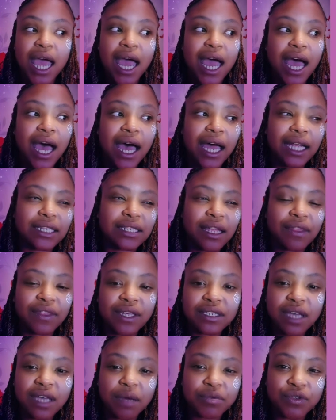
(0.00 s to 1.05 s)
And
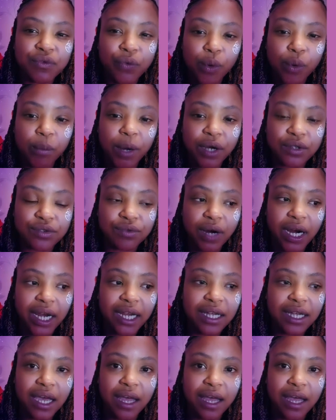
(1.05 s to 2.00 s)
these types of hormones, right,